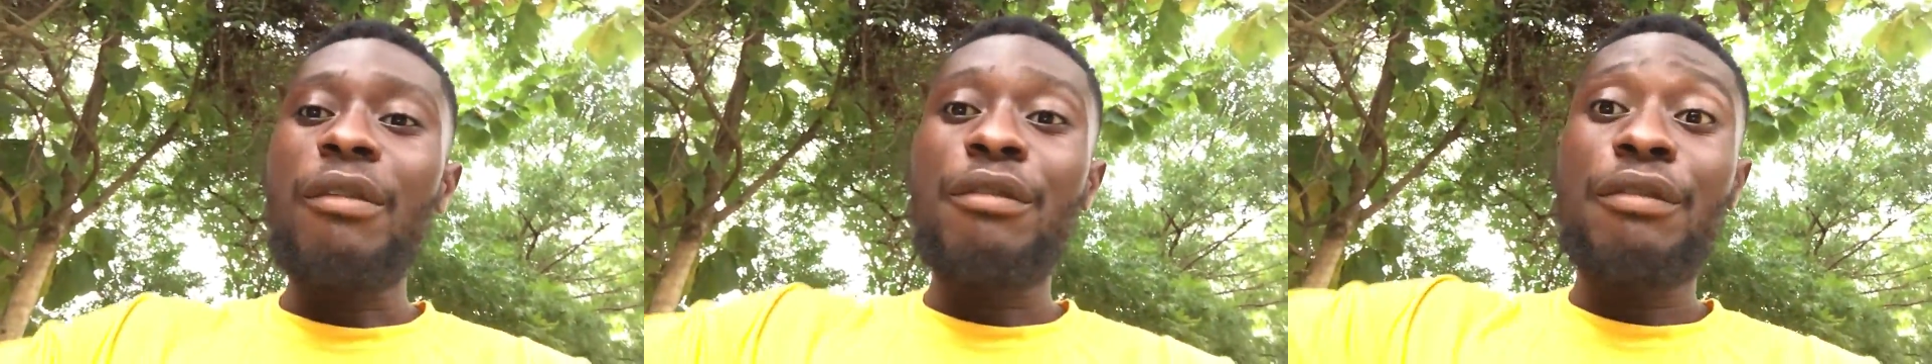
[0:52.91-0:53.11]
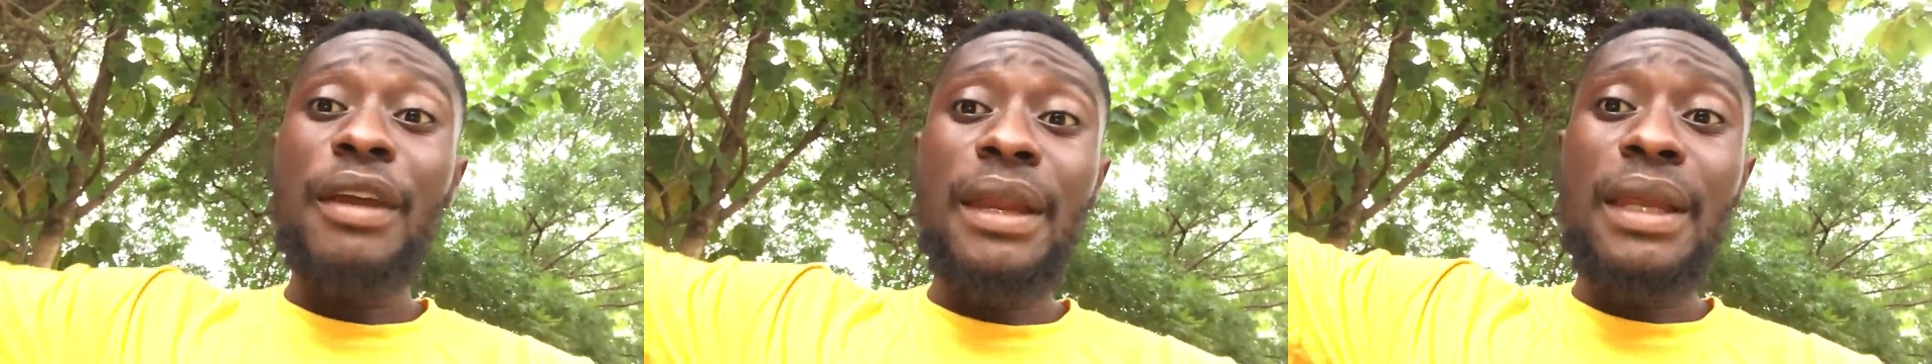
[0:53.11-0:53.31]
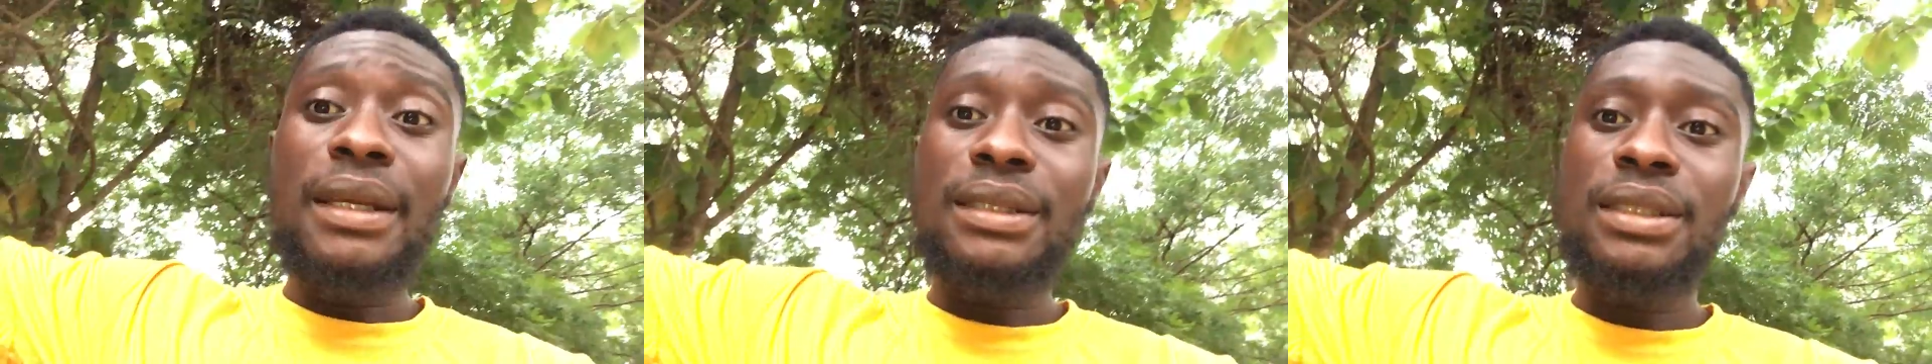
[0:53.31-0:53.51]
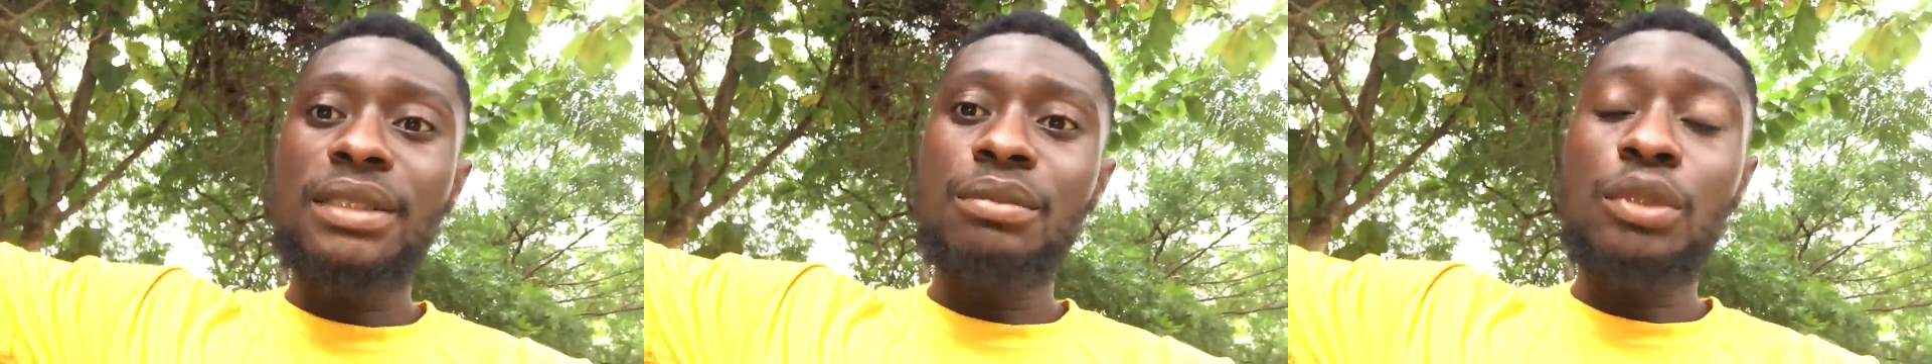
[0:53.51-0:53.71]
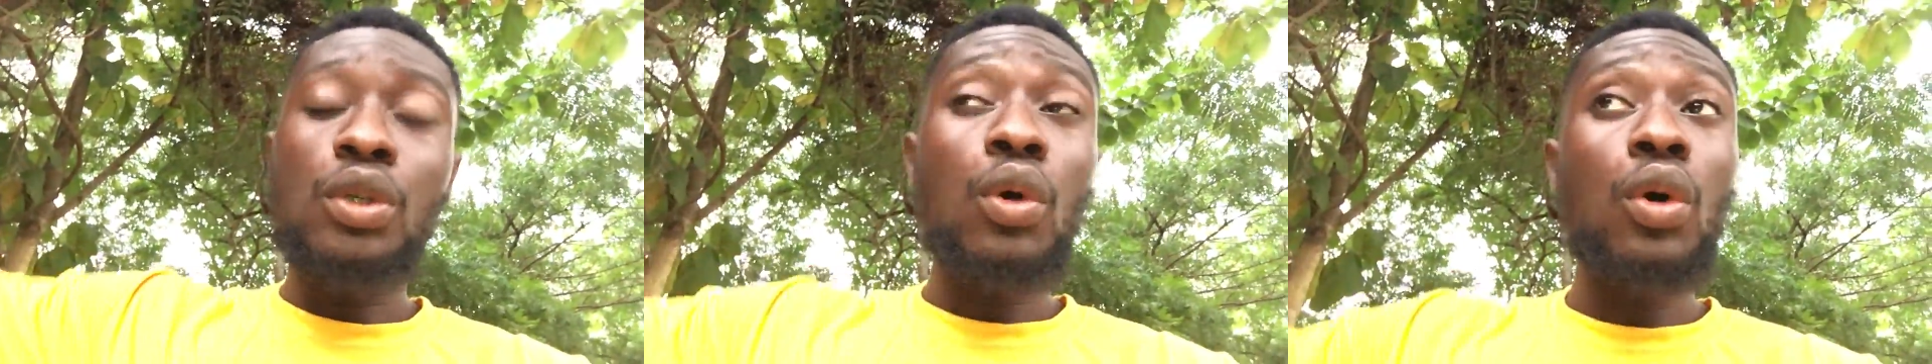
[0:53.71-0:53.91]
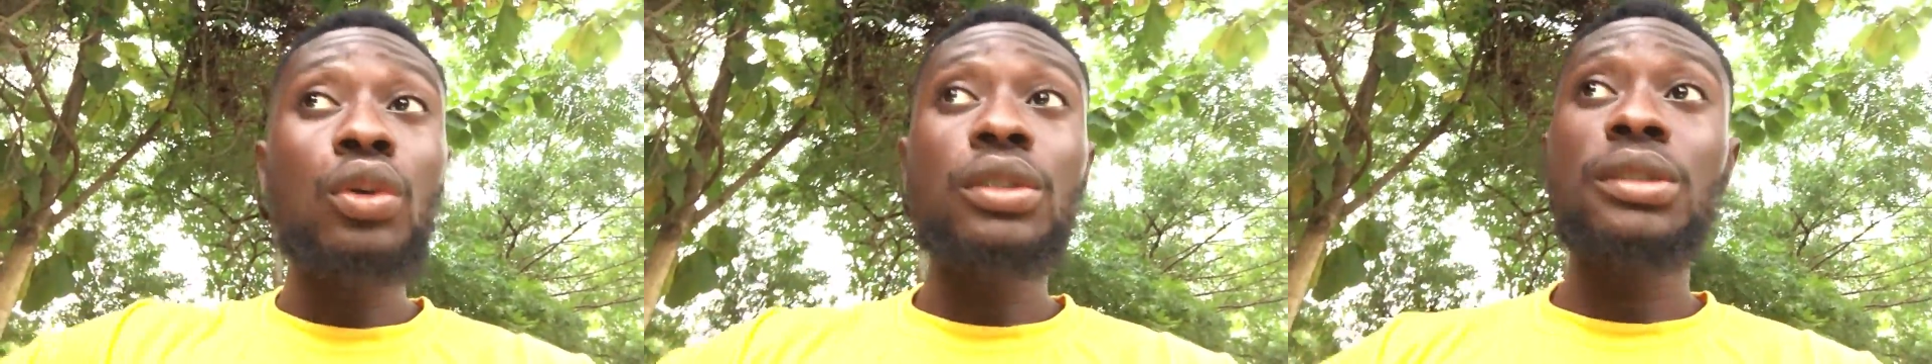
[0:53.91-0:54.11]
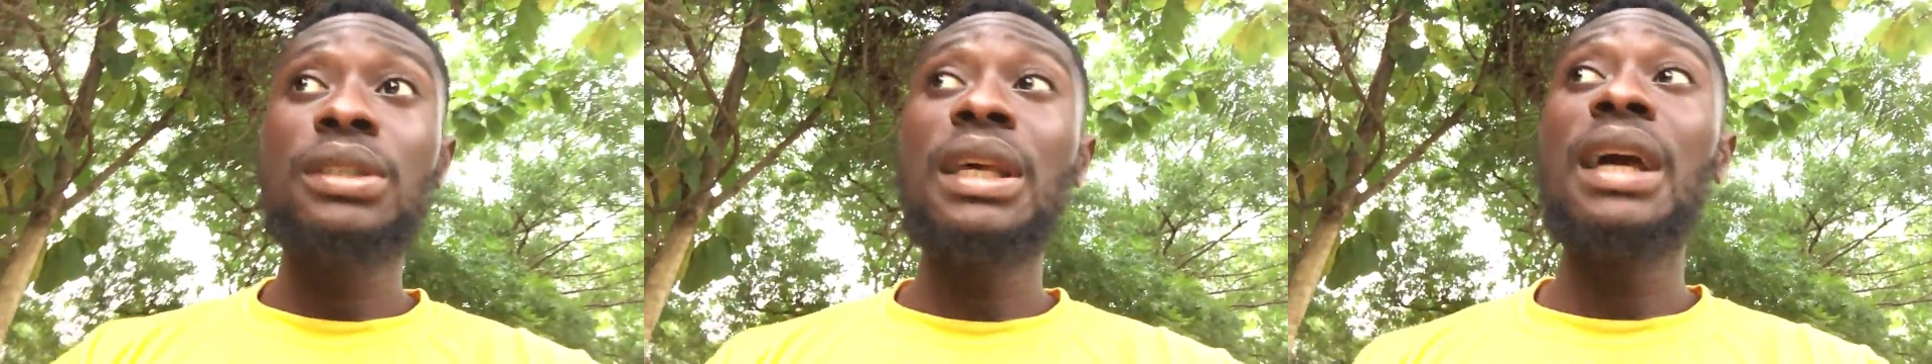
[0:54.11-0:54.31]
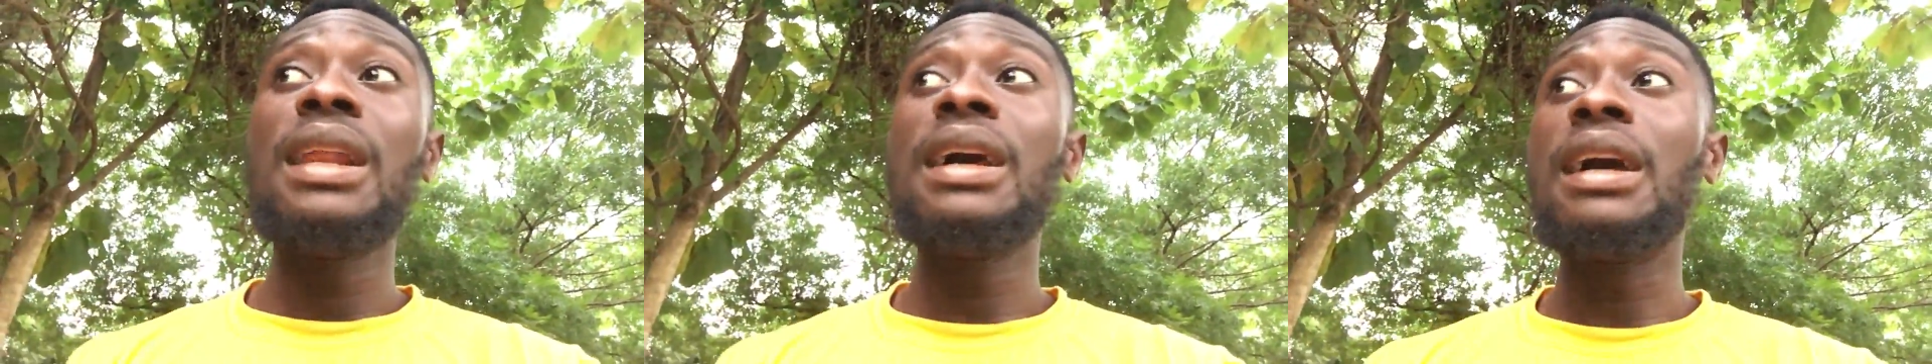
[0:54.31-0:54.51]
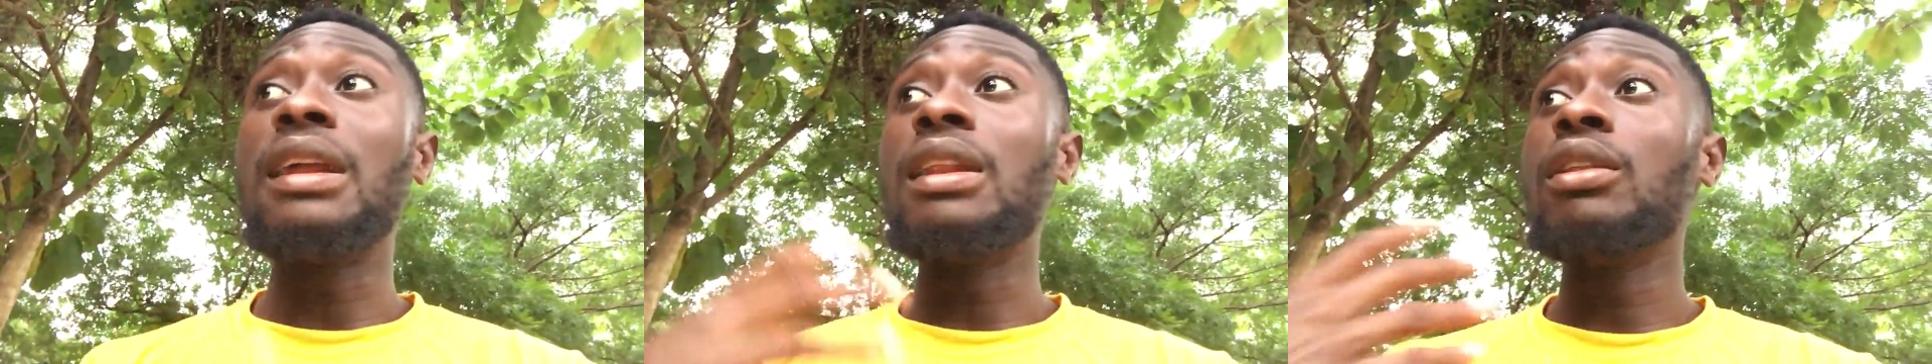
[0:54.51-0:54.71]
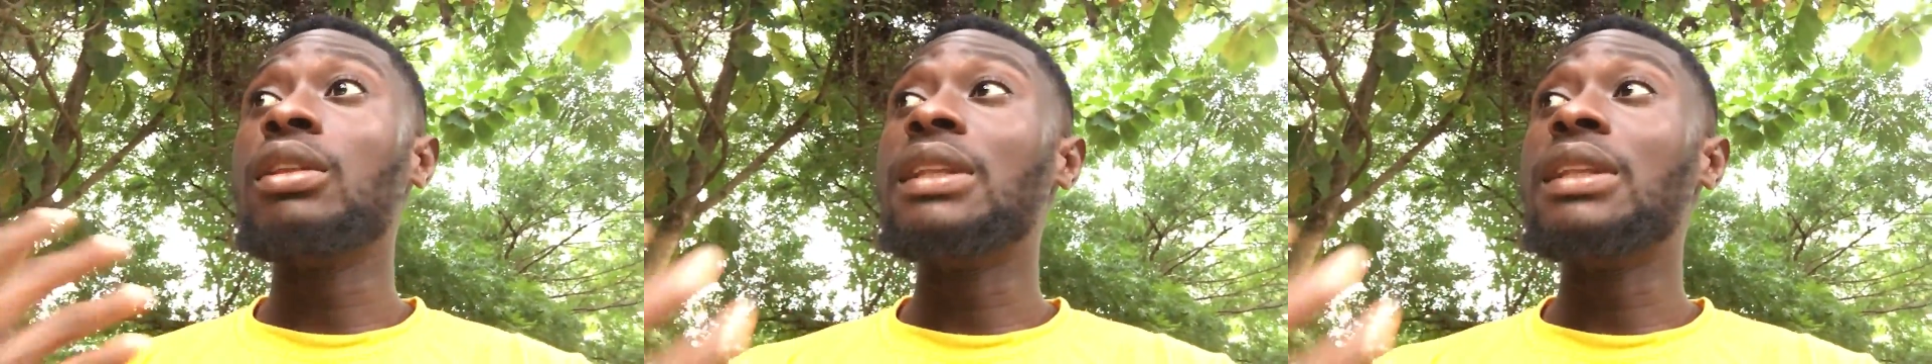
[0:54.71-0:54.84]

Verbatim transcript: feathers because there are,